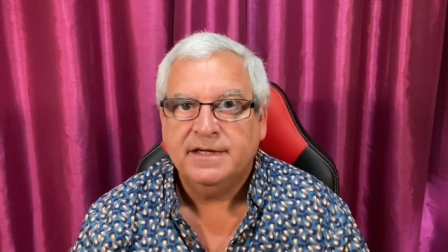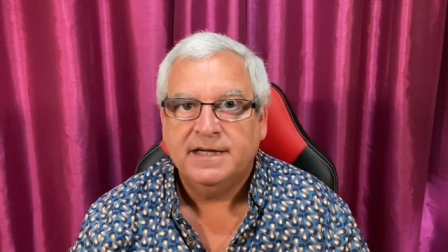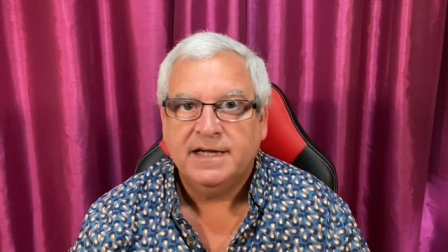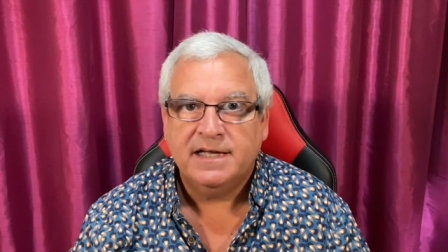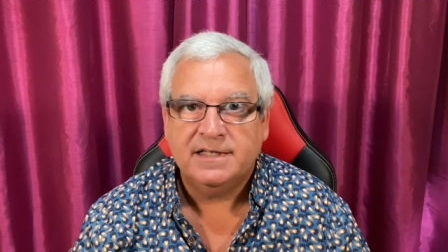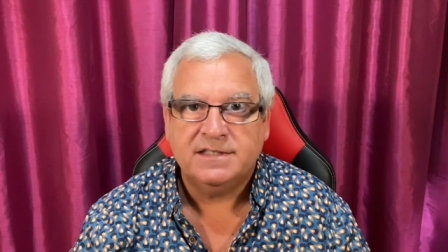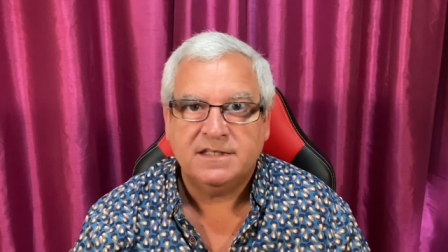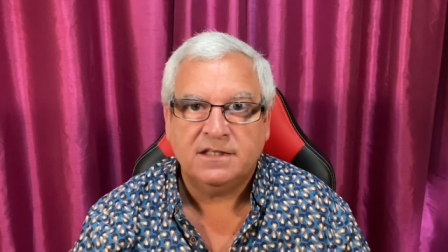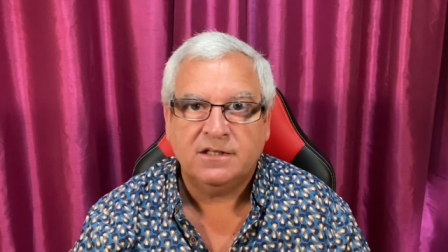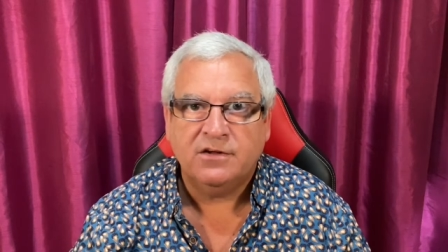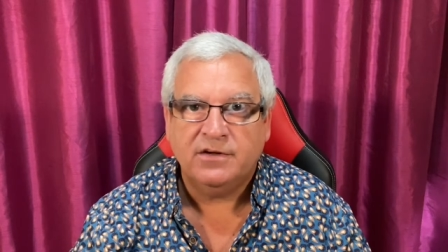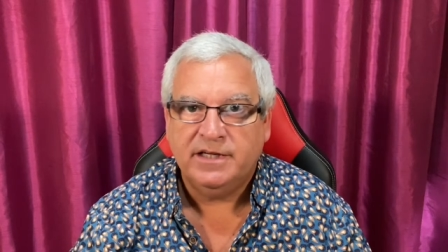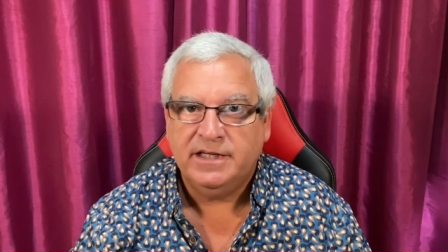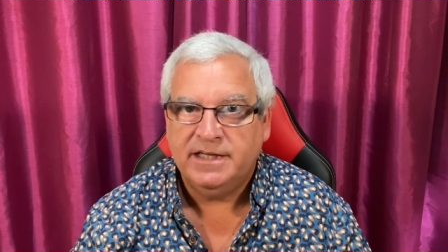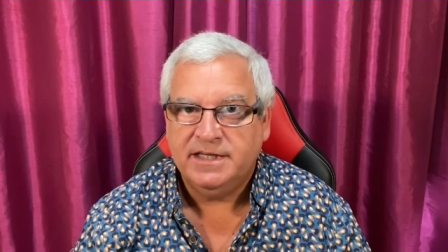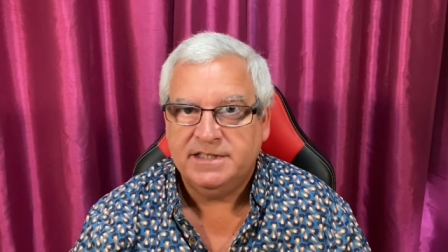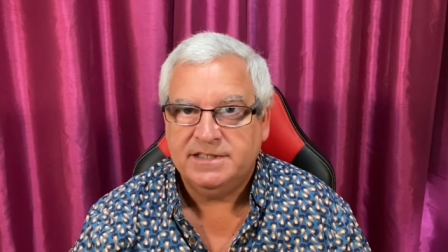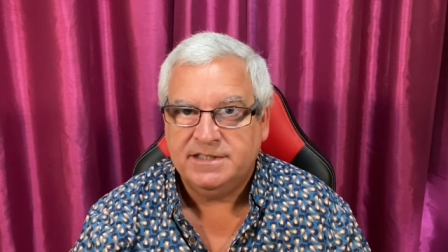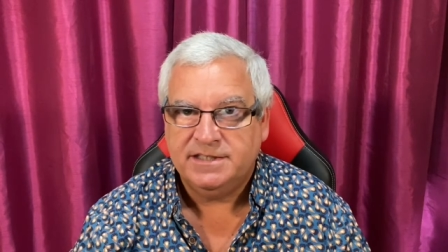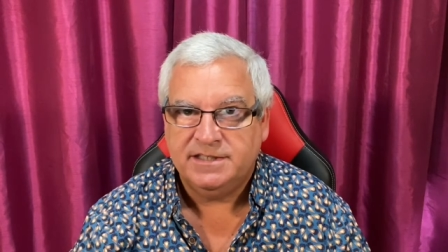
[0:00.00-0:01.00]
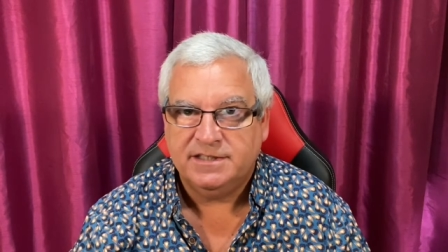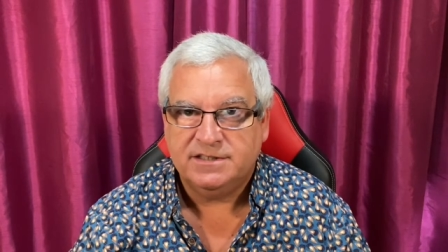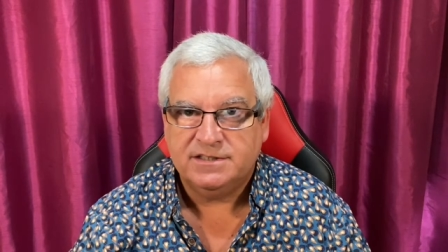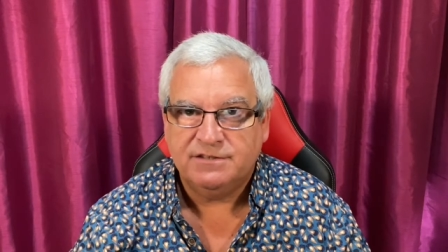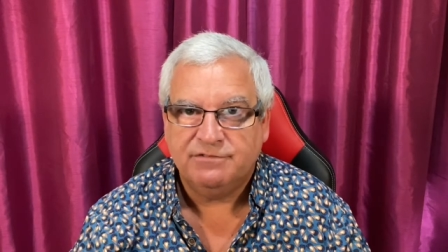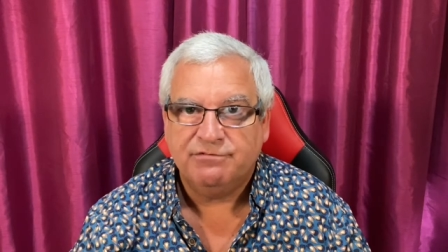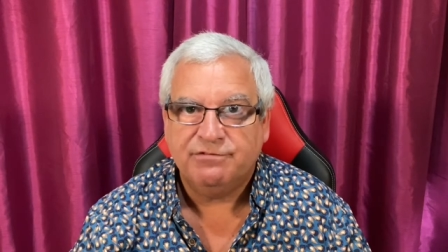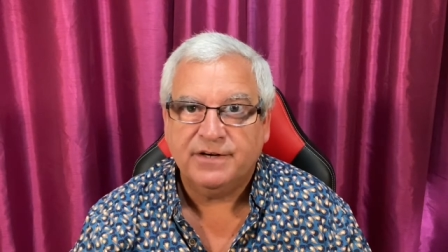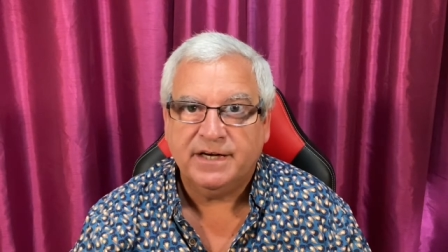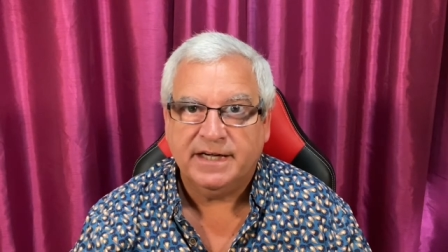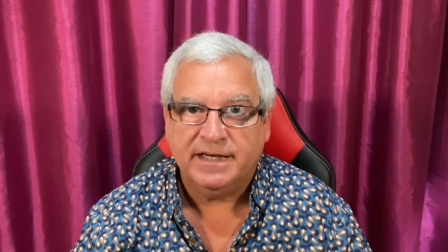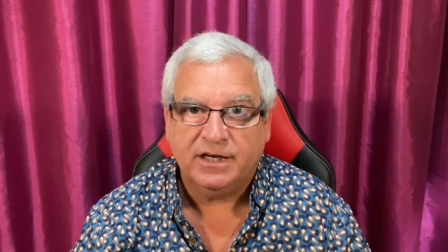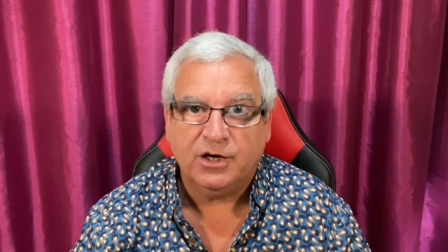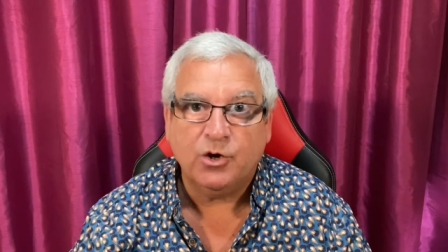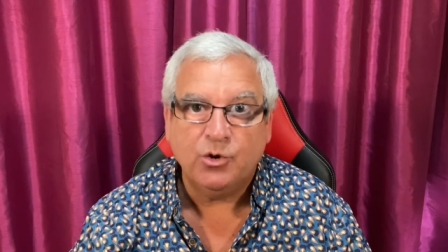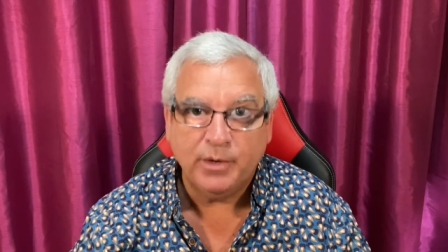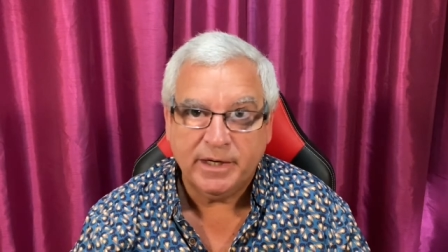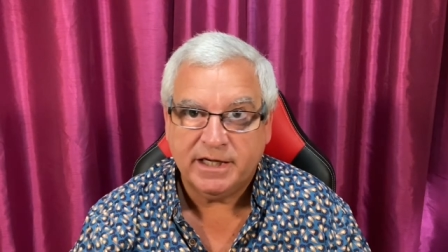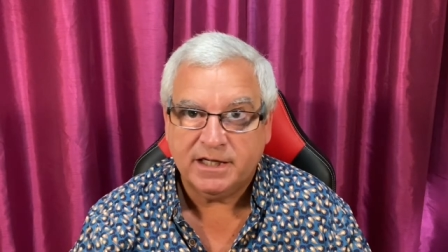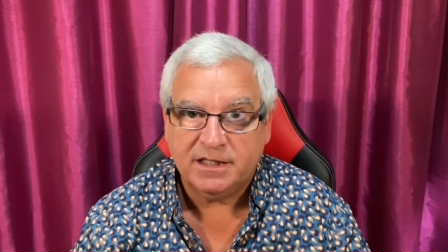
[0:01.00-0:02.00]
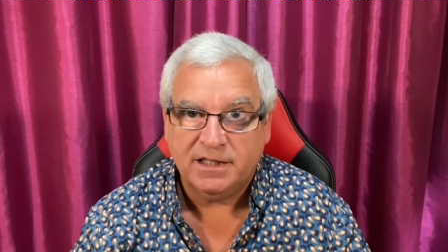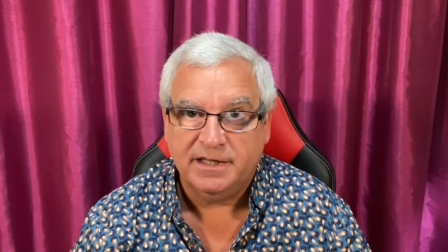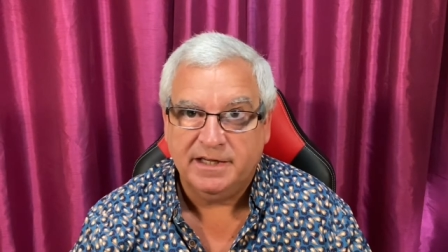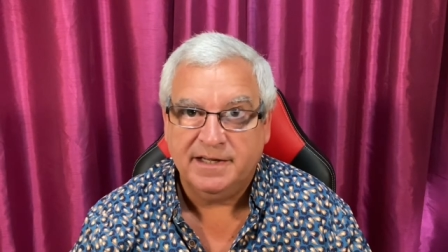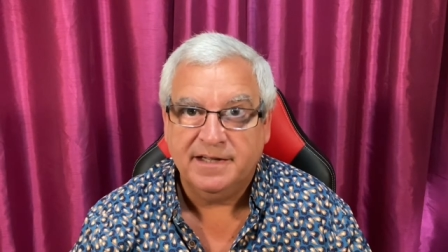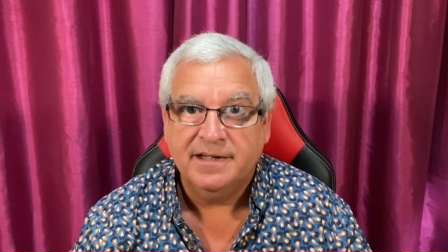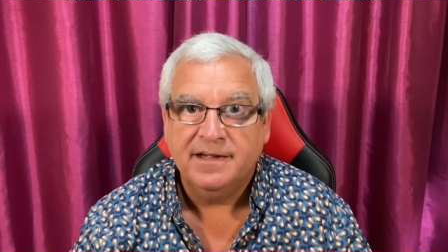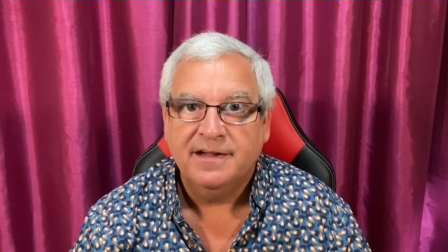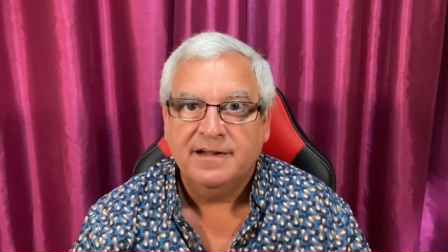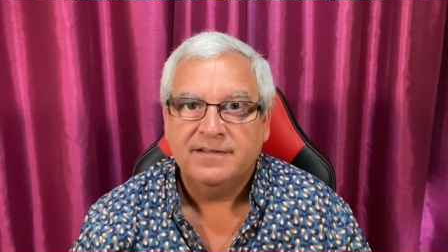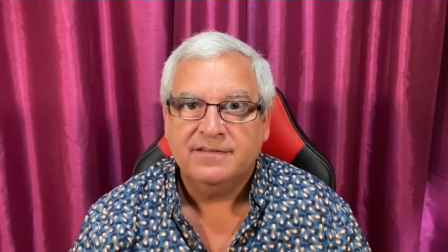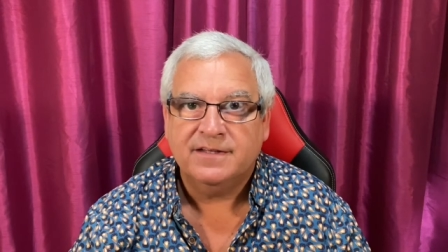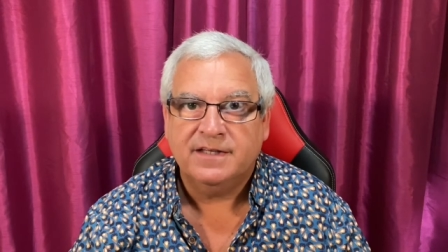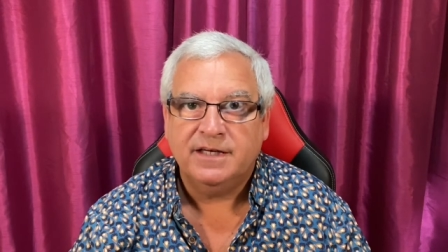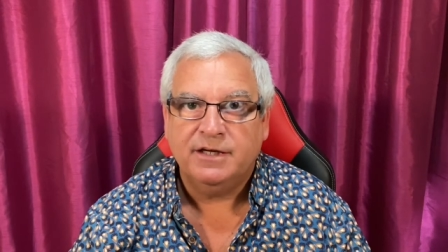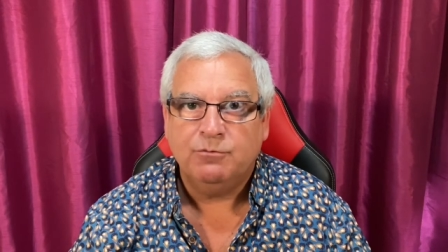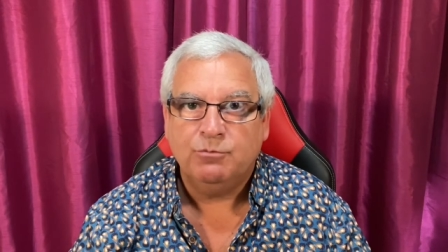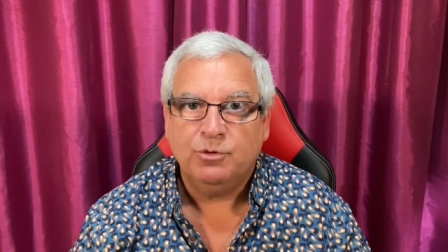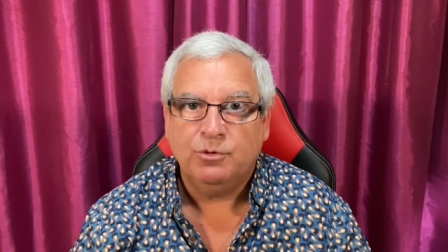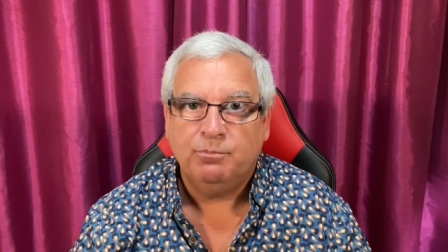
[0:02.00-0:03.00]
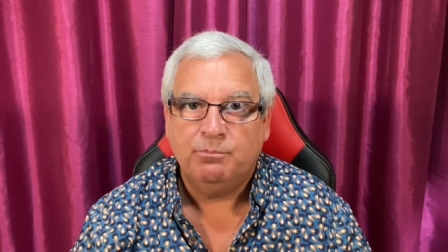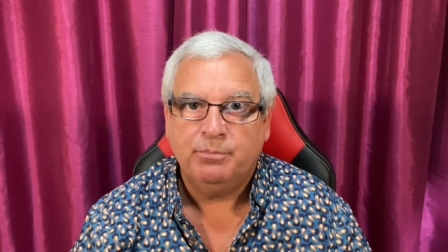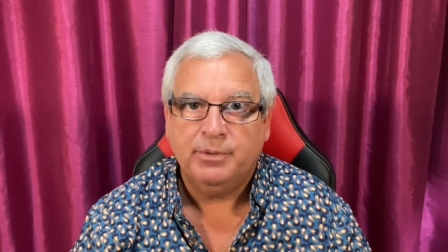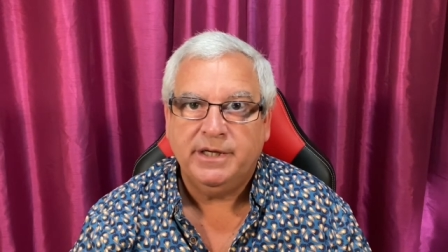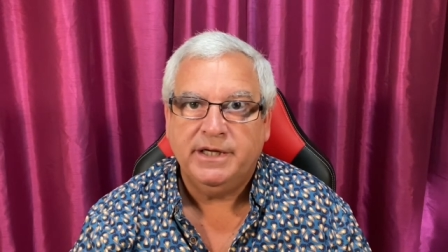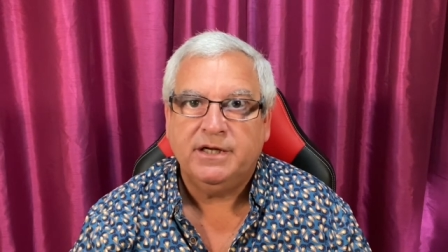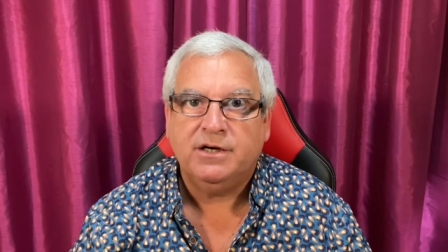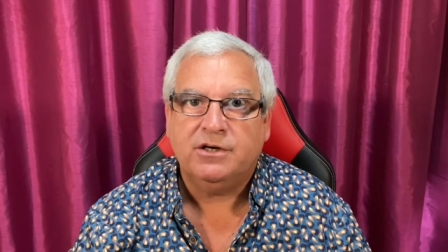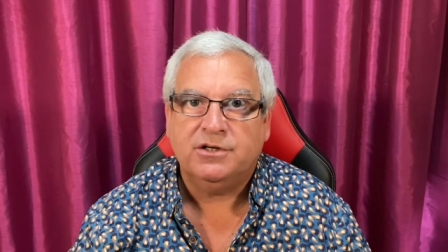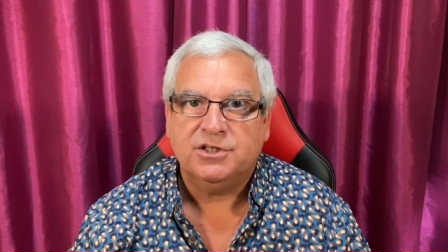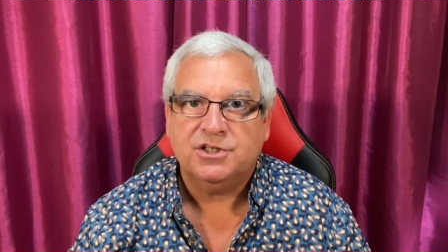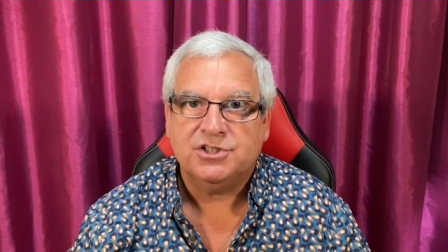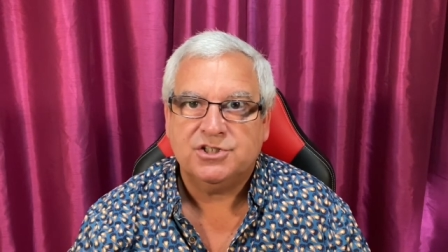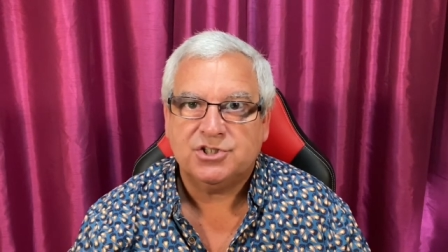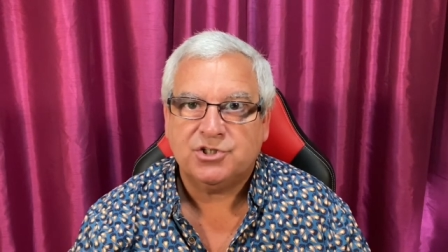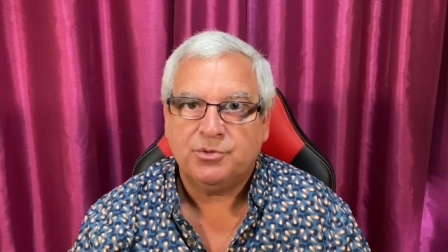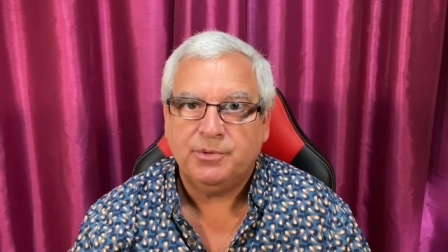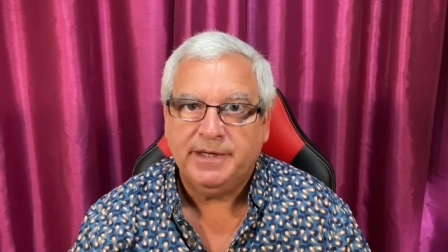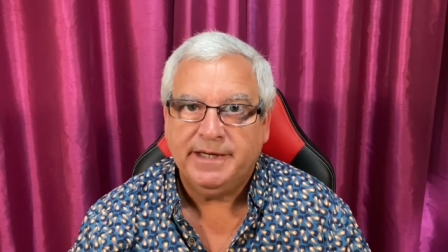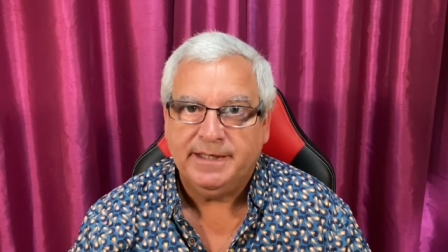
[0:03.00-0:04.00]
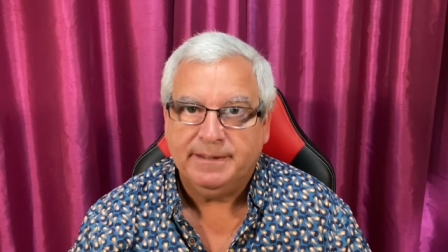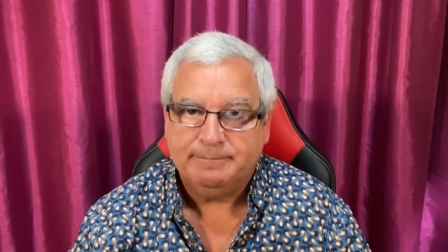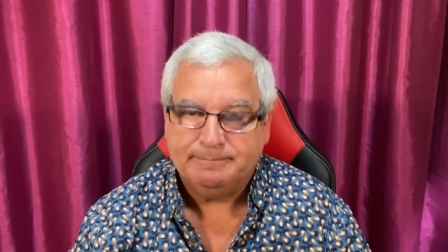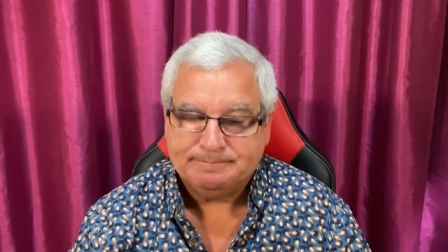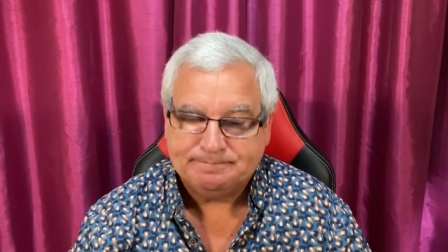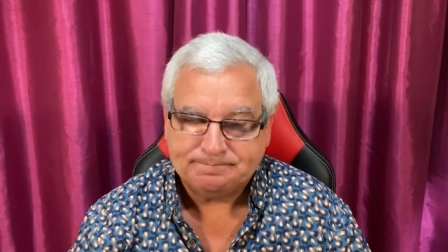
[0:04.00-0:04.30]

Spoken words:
is a lot easier to find quickly than it would be on a screen.